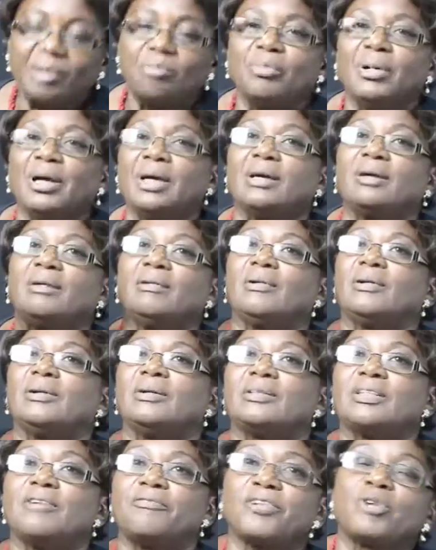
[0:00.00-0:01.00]
by
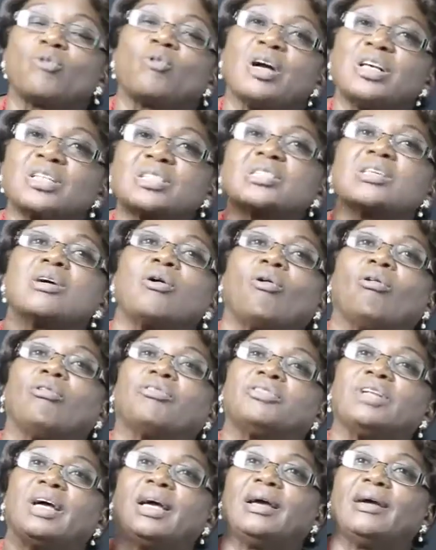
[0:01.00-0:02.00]
the frequency
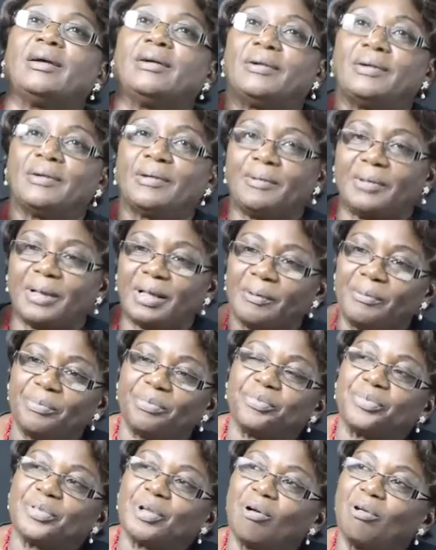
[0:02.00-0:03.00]
of the
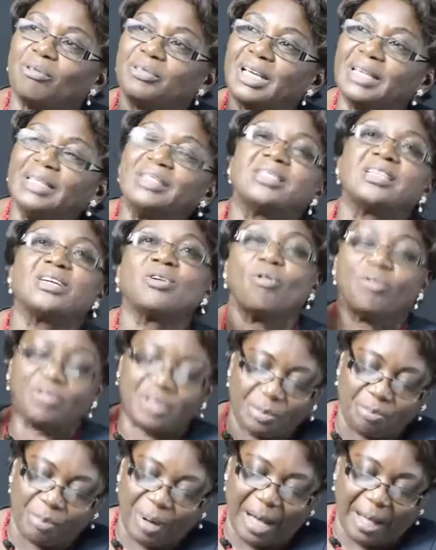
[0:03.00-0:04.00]
hitting of
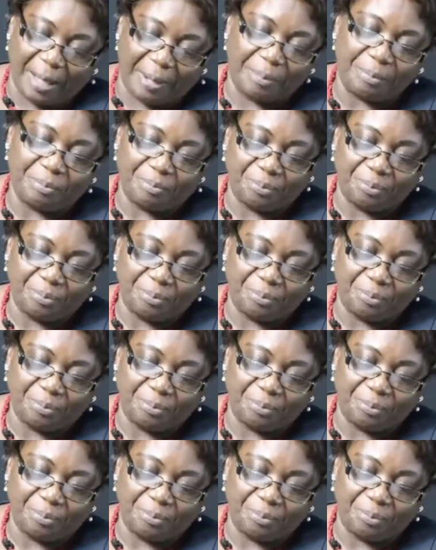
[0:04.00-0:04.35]
the bar.